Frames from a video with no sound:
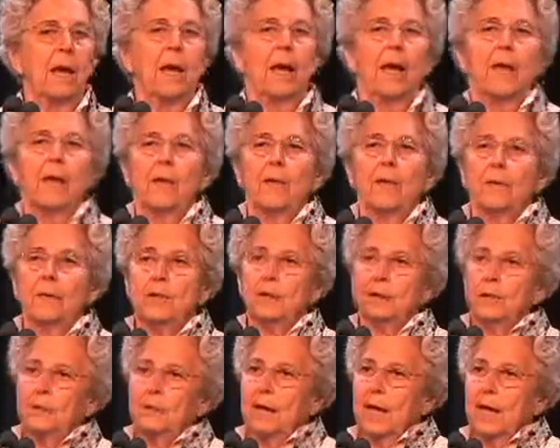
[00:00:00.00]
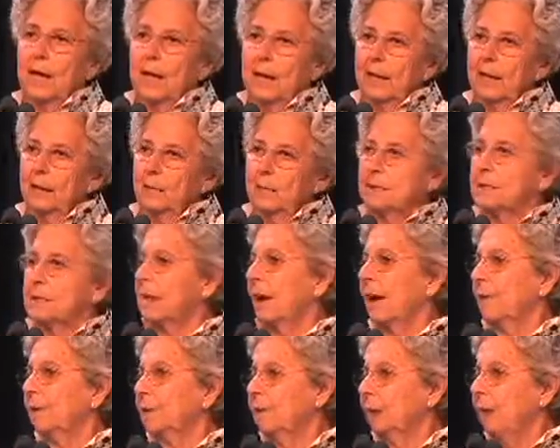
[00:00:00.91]
The UK was not very
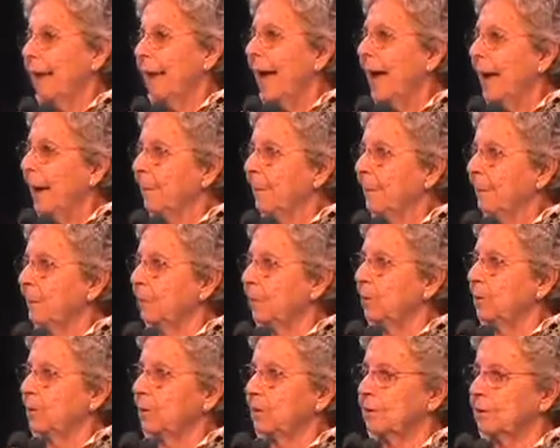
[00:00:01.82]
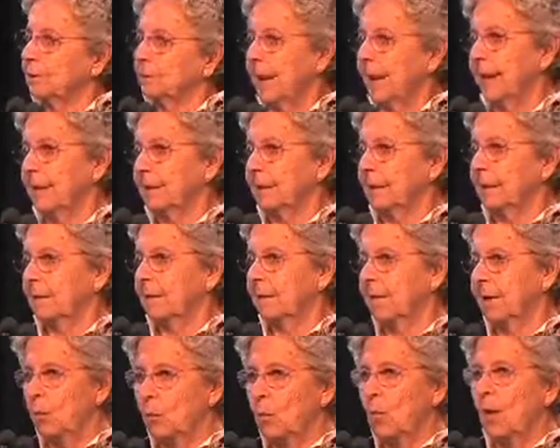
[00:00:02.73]
happy with the fact that he
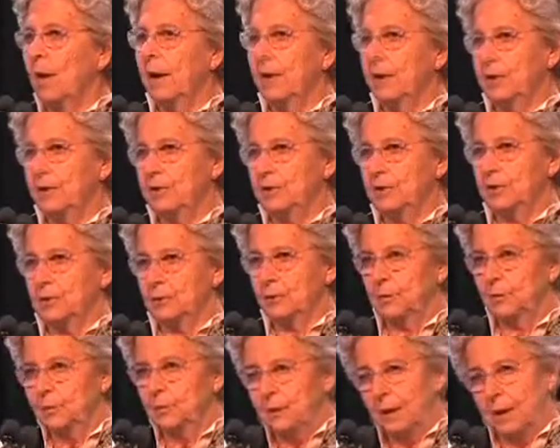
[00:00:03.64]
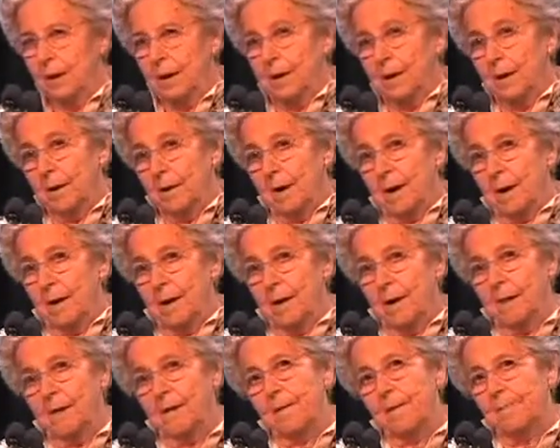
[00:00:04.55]
wanted to
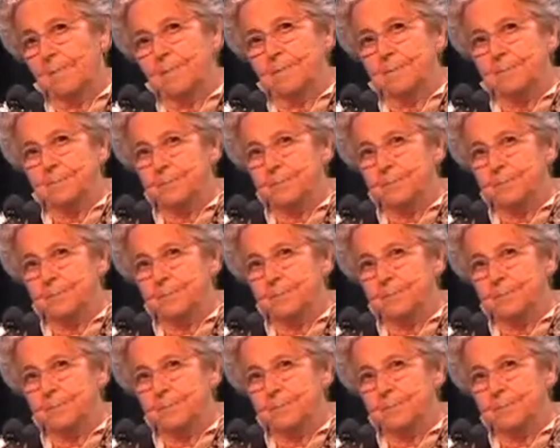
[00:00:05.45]
um,